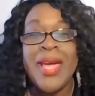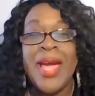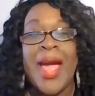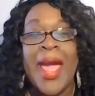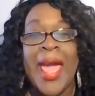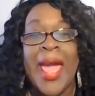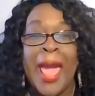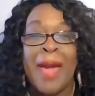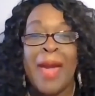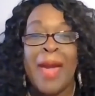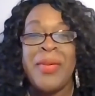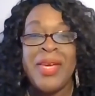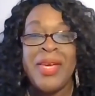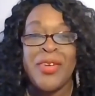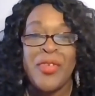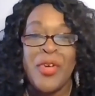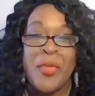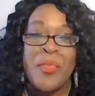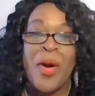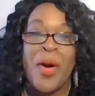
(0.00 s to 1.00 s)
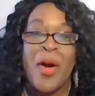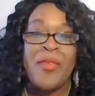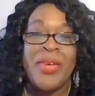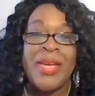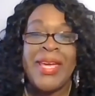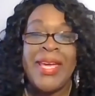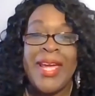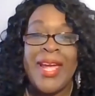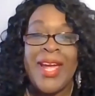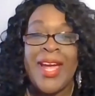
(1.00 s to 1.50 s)
are a happy group over
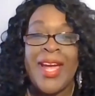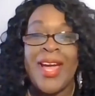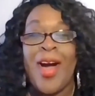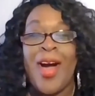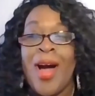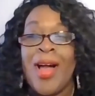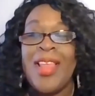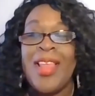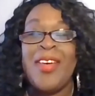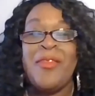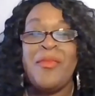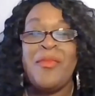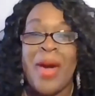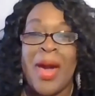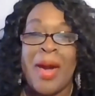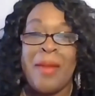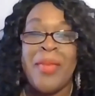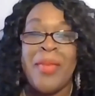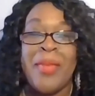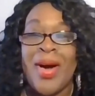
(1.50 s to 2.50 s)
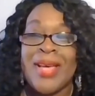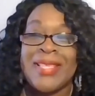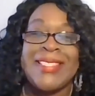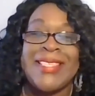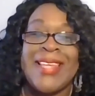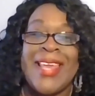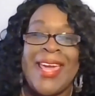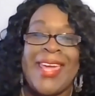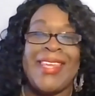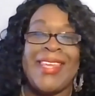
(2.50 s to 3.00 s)
here. All of my boss
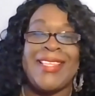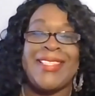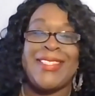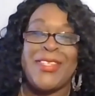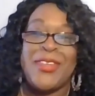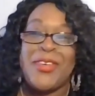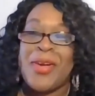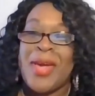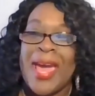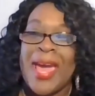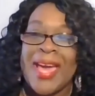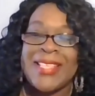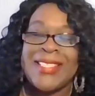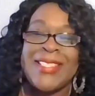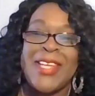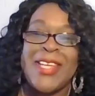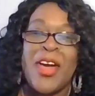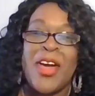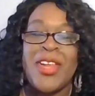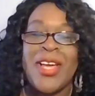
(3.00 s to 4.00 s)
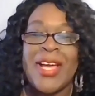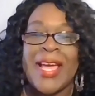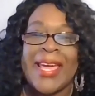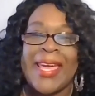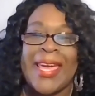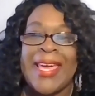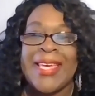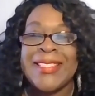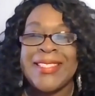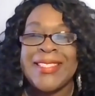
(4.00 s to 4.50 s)
ladies, you guys know, look, I
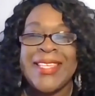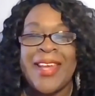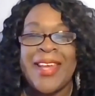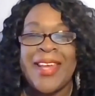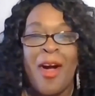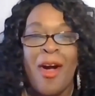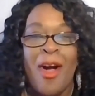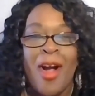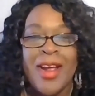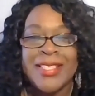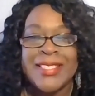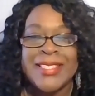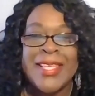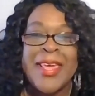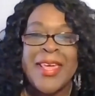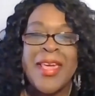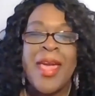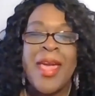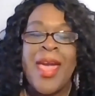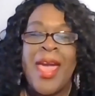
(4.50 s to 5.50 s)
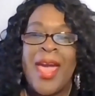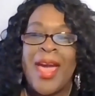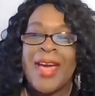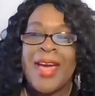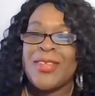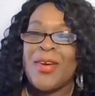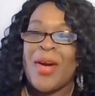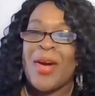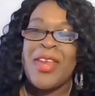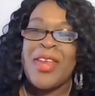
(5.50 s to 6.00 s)
can't see the hearts,
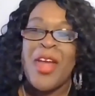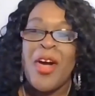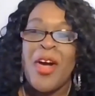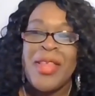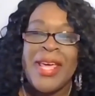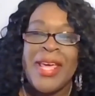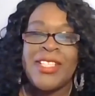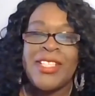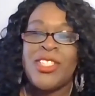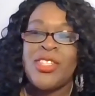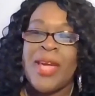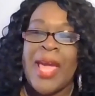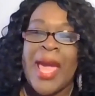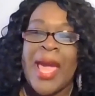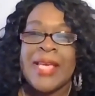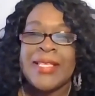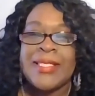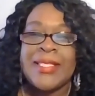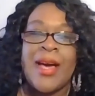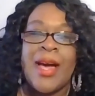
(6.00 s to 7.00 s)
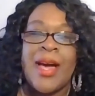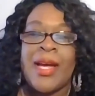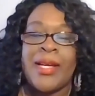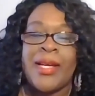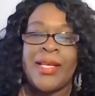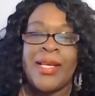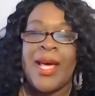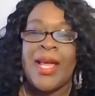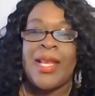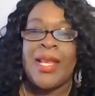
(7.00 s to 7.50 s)
so I know that you guys
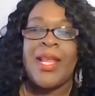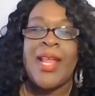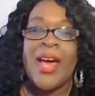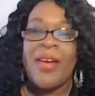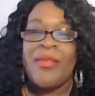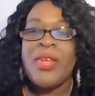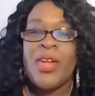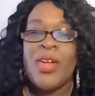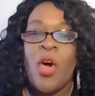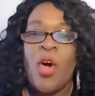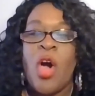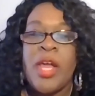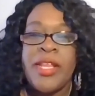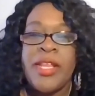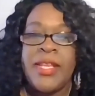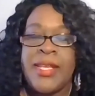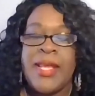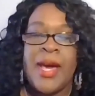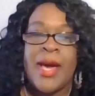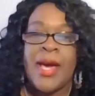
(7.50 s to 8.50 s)
are loving on